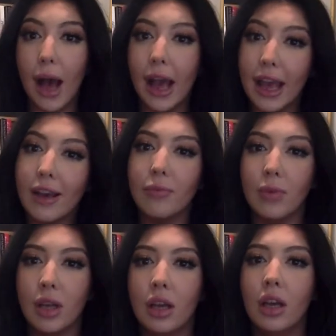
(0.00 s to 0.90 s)
I am
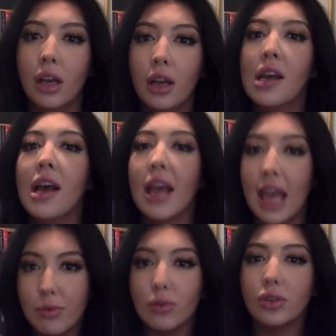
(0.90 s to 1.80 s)

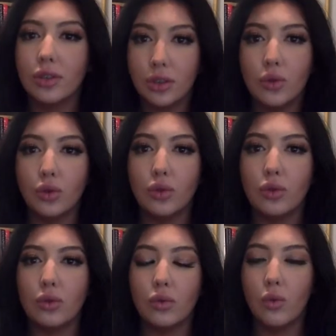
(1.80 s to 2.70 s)
able to
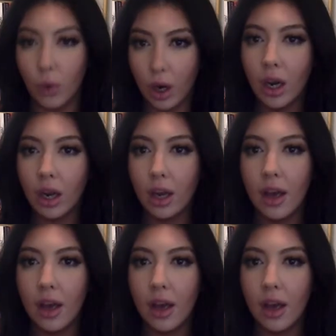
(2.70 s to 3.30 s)
work